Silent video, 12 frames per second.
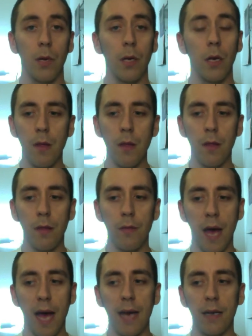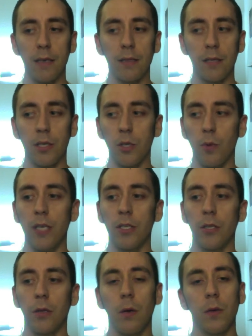But that
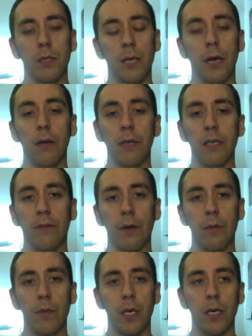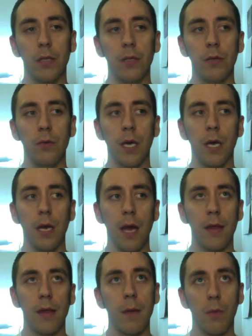situation, though, is entirely different, because you can
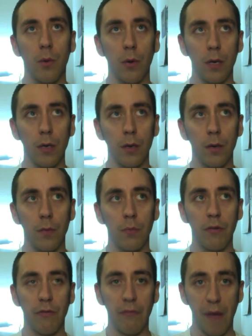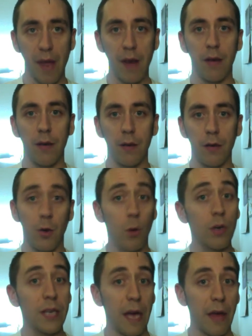at that point prevent
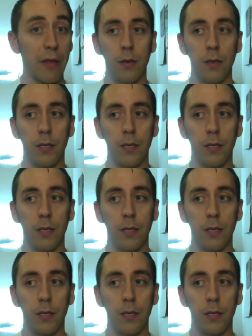your death.